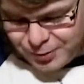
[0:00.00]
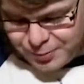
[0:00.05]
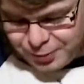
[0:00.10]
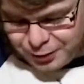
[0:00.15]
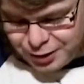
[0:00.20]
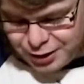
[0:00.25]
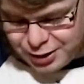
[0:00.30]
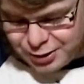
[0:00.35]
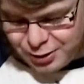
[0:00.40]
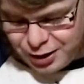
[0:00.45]
a
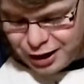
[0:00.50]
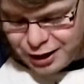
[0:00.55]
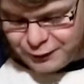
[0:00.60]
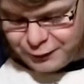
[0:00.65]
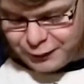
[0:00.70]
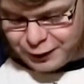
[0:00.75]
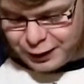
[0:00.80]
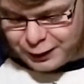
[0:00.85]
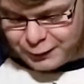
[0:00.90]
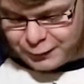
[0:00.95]
pretty
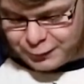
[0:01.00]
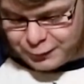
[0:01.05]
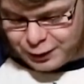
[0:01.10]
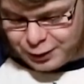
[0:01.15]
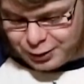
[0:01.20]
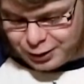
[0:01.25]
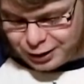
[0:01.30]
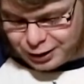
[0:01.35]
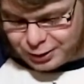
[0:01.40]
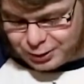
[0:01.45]
gratifying
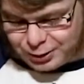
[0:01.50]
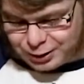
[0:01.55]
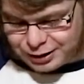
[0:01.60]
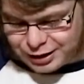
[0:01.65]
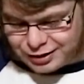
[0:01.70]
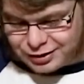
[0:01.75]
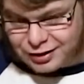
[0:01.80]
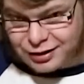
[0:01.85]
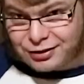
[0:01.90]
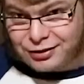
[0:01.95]
feeling
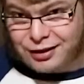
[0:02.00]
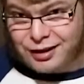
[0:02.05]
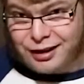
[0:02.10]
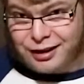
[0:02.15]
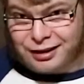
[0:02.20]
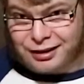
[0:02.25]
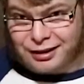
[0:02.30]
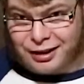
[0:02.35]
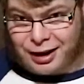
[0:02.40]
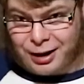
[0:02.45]
clicking these
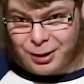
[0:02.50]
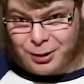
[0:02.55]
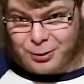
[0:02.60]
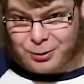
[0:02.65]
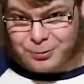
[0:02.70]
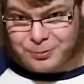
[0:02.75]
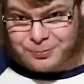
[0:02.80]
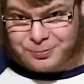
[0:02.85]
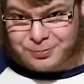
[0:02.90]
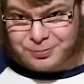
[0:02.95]
in.
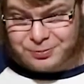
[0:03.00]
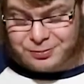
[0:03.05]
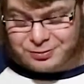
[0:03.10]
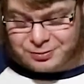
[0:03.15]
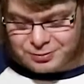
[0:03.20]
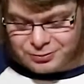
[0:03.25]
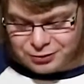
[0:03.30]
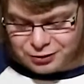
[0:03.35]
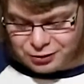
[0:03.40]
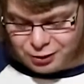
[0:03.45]
How
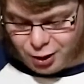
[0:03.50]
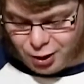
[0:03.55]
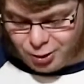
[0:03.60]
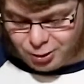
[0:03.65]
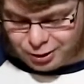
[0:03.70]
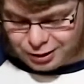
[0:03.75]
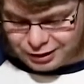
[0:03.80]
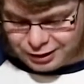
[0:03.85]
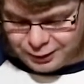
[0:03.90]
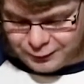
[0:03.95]

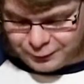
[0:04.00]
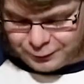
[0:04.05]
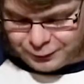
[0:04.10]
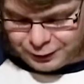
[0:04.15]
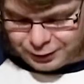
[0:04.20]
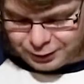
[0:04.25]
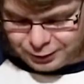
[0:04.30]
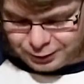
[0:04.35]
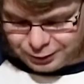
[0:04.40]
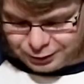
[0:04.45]
solid it
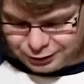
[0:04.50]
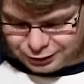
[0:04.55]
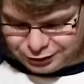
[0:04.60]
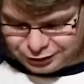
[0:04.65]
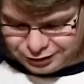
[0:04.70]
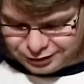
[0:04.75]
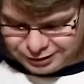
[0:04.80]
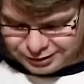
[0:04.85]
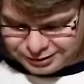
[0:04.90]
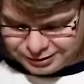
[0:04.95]
feels.